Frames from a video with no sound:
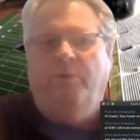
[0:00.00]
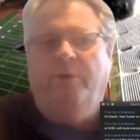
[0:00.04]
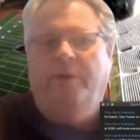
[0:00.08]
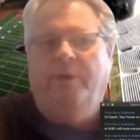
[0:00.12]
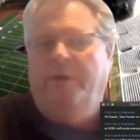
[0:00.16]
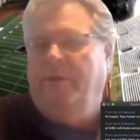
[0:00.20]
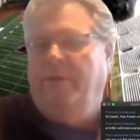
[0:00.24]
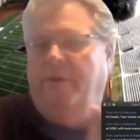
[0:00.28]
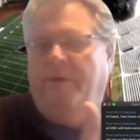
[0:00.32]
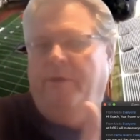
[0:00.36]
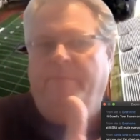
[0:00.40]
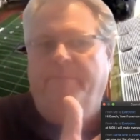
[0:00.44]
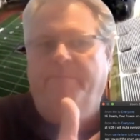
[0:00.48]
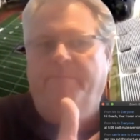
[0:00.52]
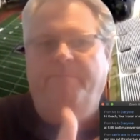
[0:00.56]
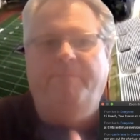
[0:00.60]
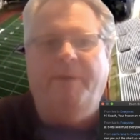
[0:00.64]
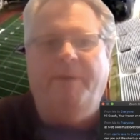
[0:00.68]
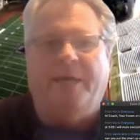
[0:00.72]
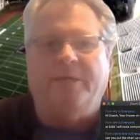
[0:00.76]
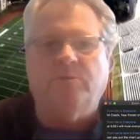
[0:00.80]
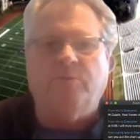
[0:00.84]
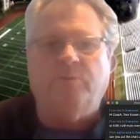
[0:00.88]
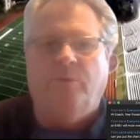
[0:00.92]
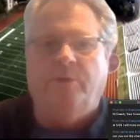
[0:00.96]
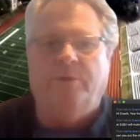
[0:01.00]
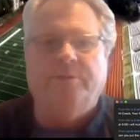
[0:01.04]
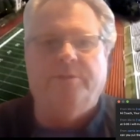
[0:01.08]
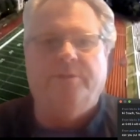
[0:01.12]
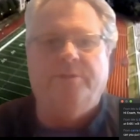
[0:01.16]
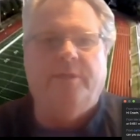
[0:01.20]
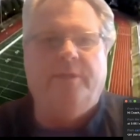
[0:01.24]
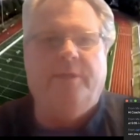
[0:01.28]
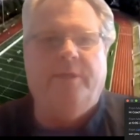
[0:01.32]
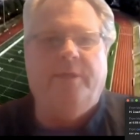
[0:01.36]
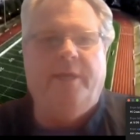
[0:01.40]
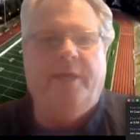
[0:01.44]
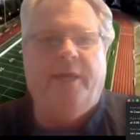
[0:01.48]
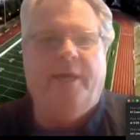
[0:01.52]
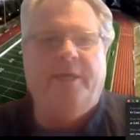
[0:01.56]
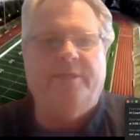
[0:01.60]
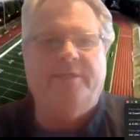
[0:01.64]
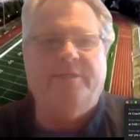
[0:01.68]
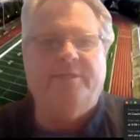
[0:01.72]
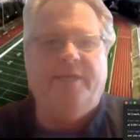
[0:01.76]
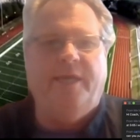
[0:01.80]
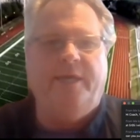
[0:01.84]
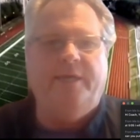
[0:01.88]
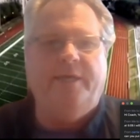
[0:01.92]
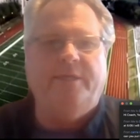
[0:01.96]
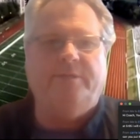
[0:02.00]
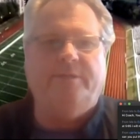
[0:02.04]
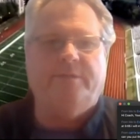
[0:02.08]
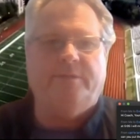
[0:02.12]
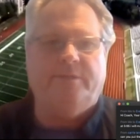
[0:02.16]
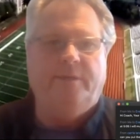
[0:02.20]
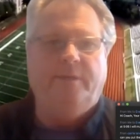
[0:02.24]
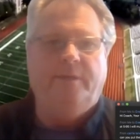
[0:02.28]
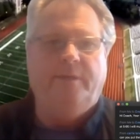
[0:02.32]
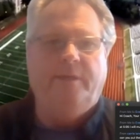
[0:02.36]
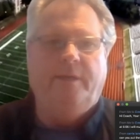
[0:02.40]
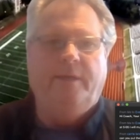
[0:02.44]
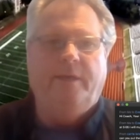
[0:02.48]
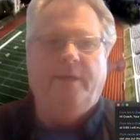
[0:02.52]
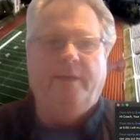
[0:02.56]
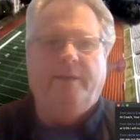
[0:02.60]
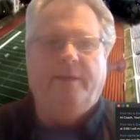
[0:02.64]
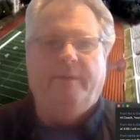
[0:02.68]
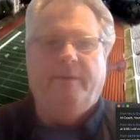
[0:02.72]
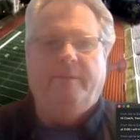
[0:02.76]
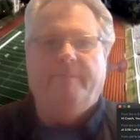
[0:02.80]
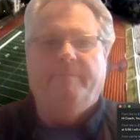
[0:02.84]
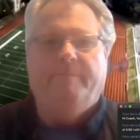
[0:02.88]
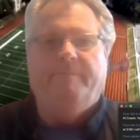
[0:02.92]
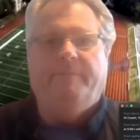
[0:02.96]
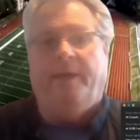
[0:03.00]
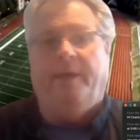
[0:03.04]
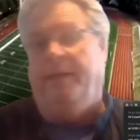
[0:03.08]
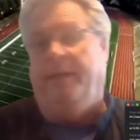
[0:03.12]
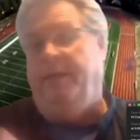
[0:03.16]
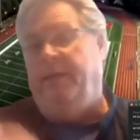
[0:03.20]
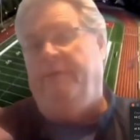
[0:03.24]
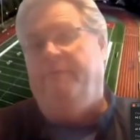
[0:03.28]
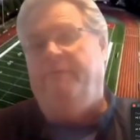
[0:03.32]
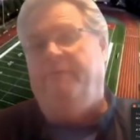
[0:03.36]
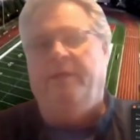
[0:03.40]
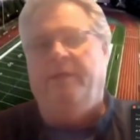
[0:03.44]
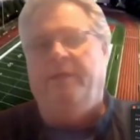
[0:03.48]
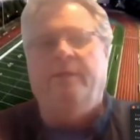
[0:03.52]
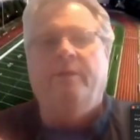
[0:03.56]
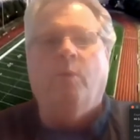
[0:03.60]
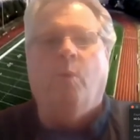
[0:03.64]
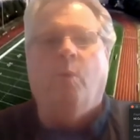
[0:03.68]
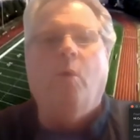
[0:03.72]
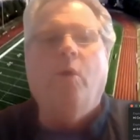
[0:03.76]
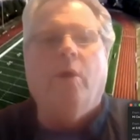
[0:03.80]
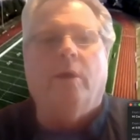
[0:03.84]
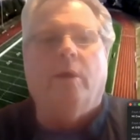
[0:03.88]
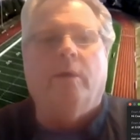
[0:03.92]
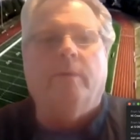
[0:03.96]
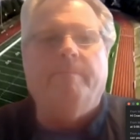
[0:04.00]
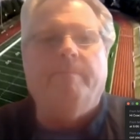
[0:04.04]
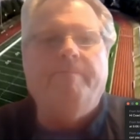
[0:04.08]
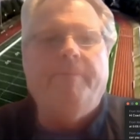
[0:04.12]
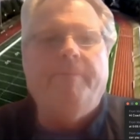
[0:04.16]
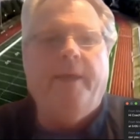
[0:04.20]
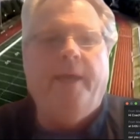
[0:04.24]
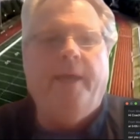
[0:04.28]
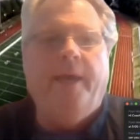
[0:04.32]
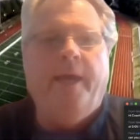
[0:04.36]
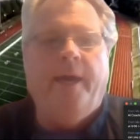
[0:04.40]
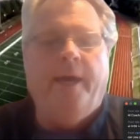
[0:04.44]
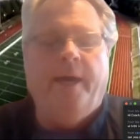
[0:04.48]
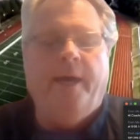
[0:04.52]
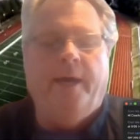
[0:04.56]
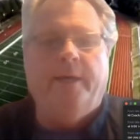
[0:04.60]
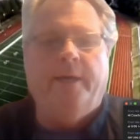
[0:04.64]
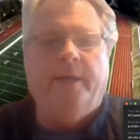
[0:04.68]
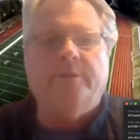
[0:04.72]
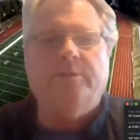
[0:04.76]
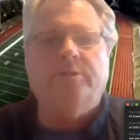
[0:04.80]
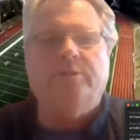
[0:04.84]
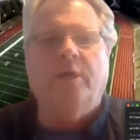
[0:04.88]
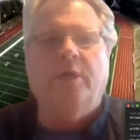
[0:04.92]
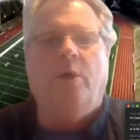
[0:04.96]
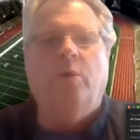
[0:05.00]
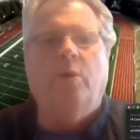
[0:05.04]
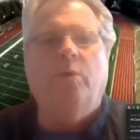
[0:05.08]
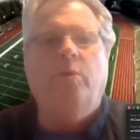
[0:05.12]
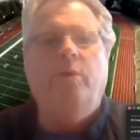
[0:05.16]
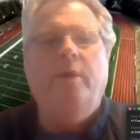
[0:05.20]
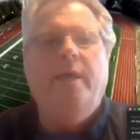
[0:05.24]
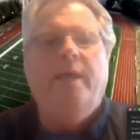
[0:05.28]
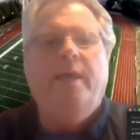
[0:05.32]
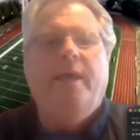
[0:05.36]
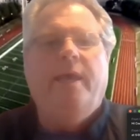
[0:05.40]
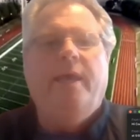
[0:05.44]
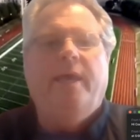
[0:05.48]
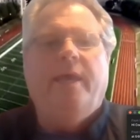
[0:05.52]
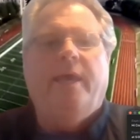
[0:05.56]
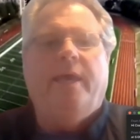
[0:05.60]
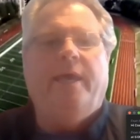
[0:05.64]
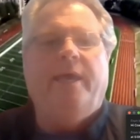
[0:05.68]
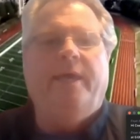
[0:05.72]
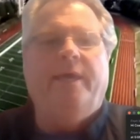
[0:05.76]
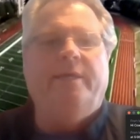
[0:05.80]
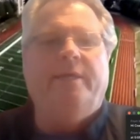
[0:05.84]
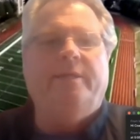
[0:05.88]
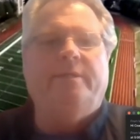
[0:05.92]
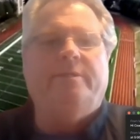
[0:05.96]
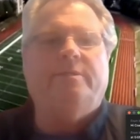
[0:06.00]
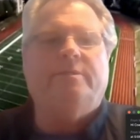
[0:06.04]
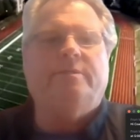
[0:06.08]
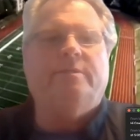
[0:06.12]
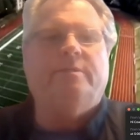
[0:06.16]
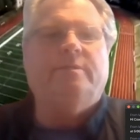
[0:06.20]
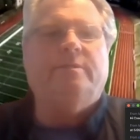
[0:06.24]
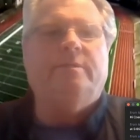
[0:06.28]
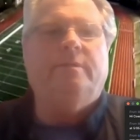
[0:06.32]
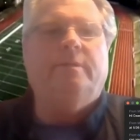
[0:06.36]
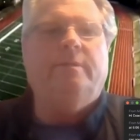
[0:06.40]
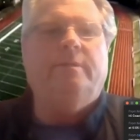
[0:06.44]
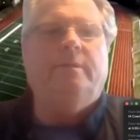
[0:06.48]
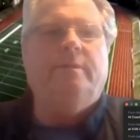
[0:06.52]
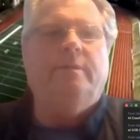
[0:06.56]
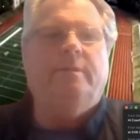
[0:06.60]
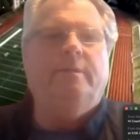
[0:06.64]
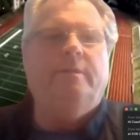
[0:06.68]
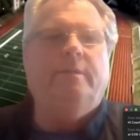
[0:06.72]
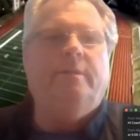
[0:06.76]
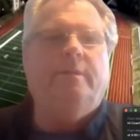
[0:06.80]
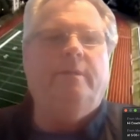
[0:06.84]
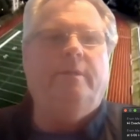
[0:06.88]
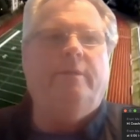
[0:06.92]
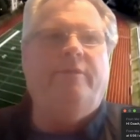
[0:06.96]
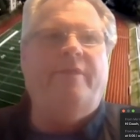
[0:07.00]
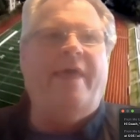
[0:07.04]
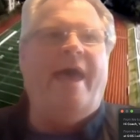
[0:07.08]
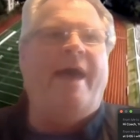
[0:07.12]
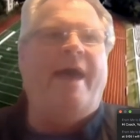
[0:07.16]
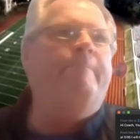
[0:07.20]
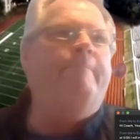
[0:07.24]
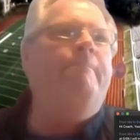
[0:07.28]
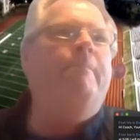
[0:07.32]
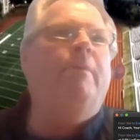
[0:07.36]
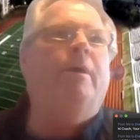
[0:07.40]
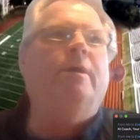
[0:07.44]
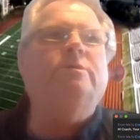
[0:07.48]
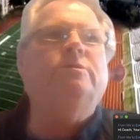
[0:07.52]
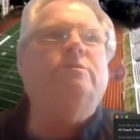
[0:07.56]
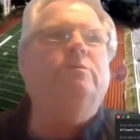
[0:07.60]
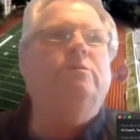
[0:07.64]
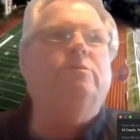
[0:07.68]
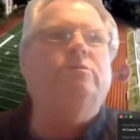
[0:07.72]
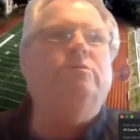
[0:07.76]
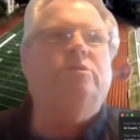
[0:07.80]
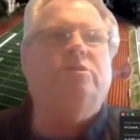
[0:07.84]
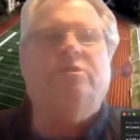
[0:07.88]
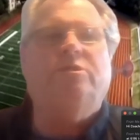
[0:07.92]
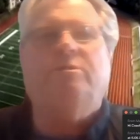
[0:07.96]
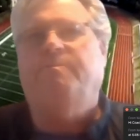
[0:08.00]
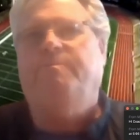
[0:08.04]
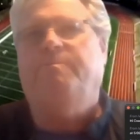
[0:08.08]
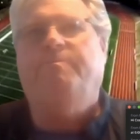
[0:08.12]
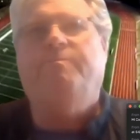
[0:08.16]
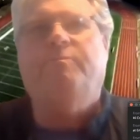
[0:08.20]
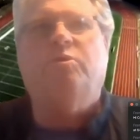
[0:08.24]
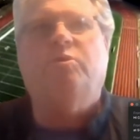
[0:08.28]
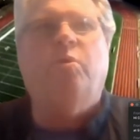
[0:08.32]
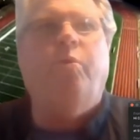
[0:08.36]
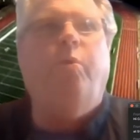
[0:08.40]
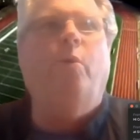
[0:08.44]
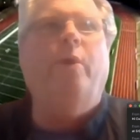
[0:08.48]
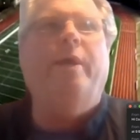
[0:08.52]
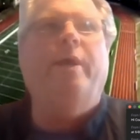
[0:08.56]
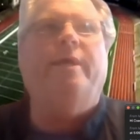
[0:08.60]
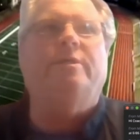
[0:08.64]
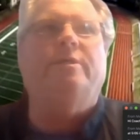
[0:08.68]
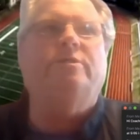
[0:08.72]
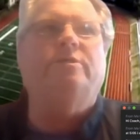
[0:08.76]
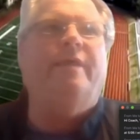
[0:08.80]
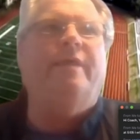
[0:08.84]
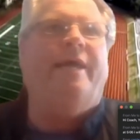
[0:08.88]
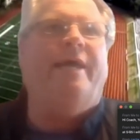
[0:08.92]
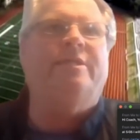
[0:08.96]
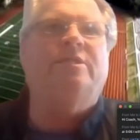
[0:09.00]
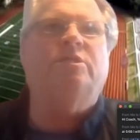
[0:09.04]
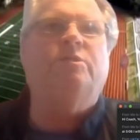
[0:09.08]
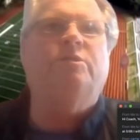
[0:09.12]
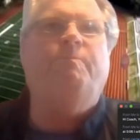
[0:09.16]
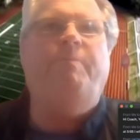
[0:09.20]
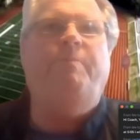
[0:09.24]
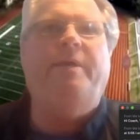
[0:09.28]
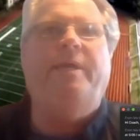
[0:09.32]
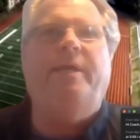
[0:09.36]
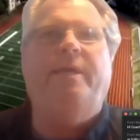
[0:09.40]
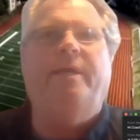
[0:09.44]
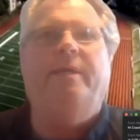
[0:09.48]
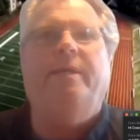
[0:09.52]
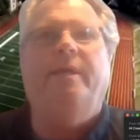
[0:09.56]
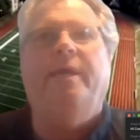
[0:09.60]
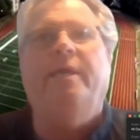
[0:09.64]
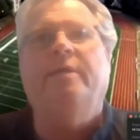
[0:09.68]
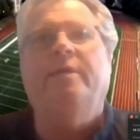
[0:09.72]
one of the best ones in the United States and even in the world. So it's that muscle twitch, that speed.